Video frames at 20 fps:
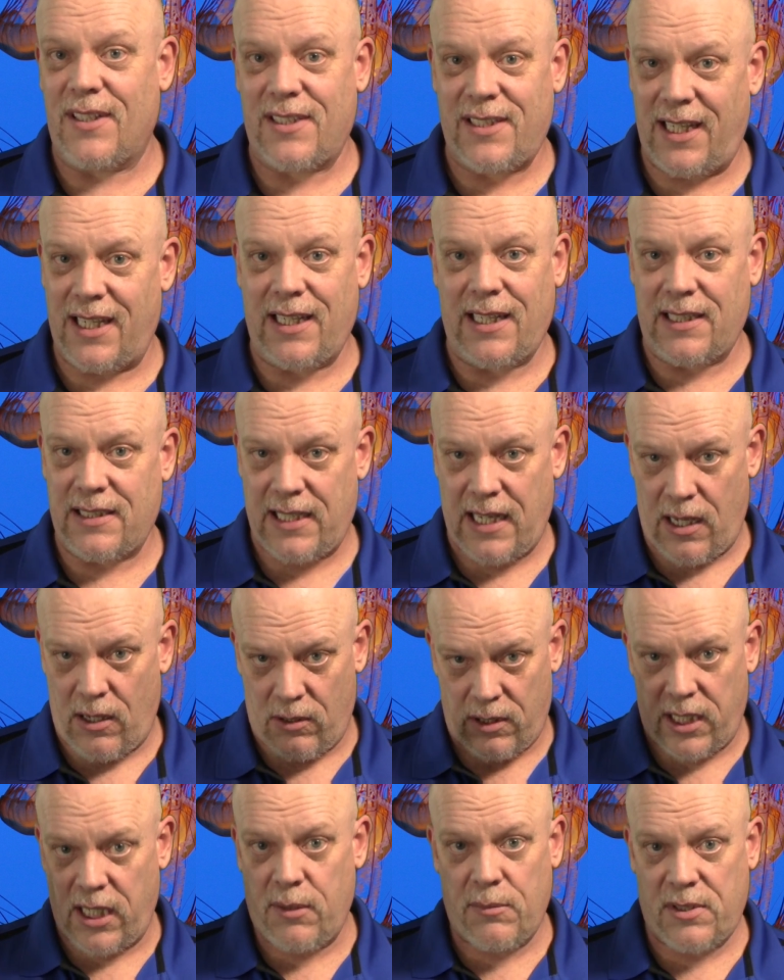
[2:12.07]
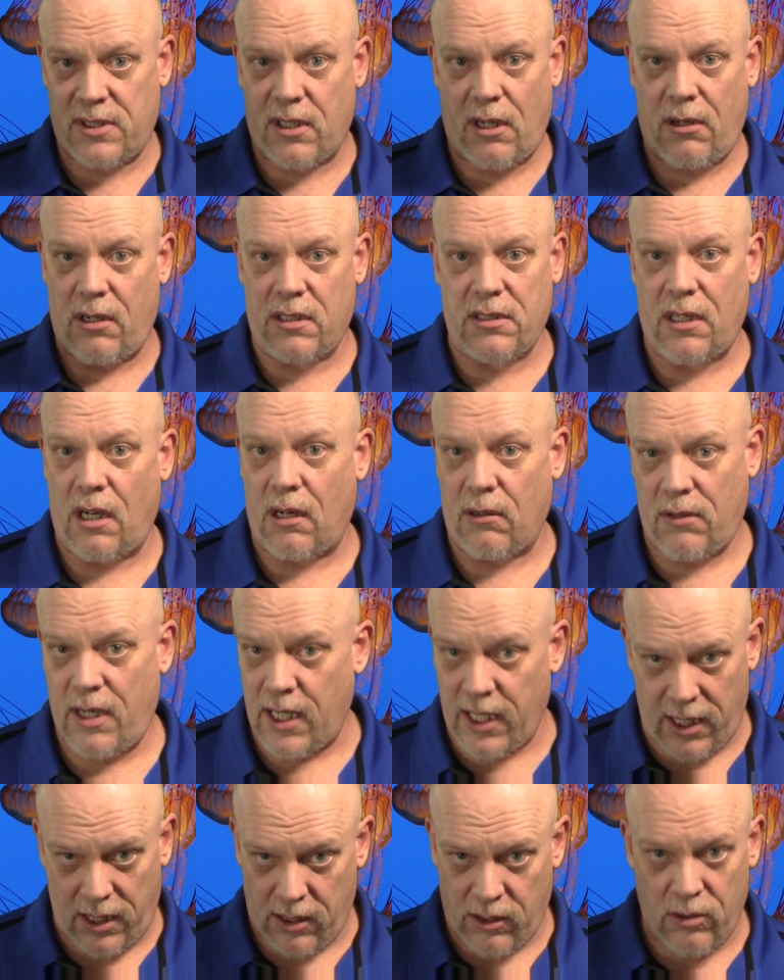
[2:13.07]
seeing as how Keemstar is
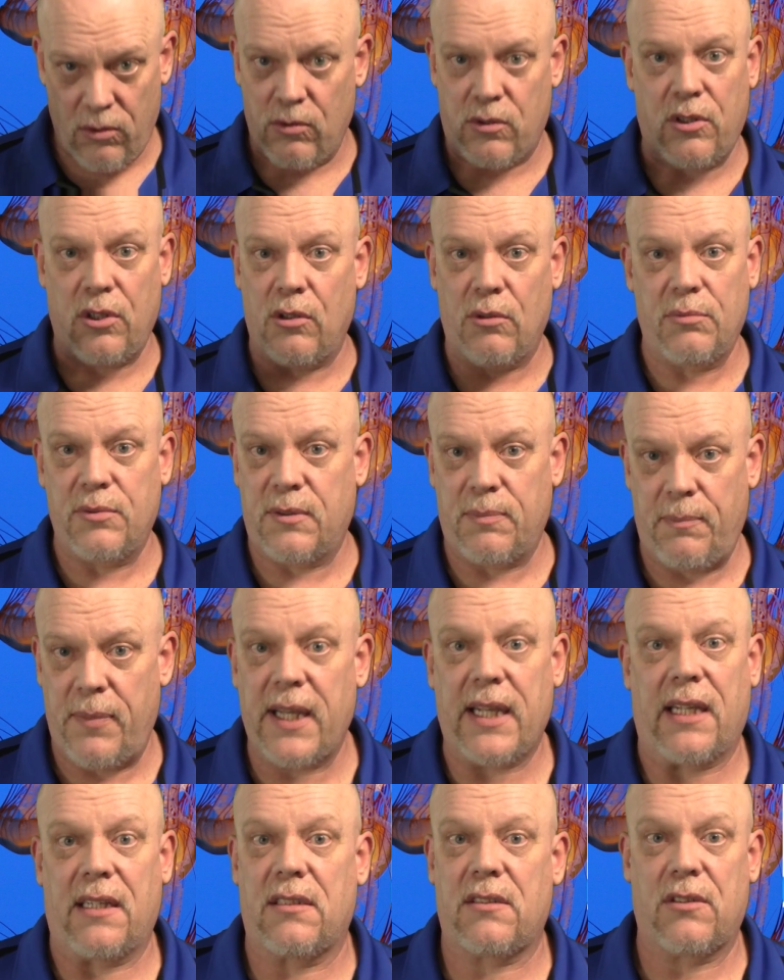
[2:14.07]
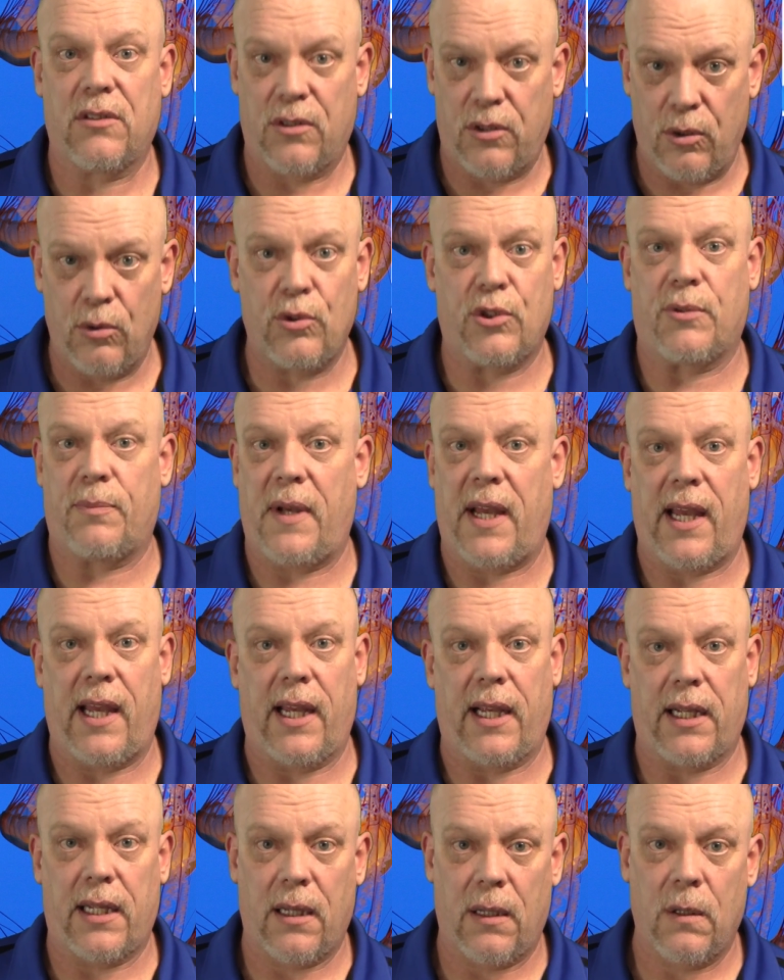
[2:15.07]
already YouTube's biggest
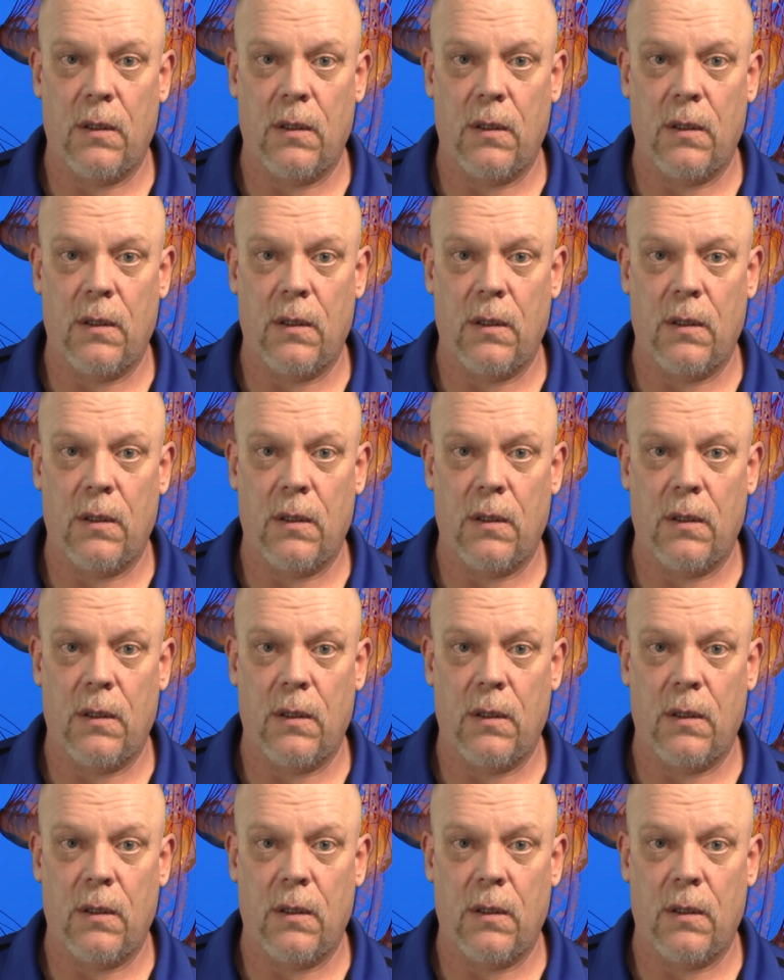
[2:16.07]
douchebag.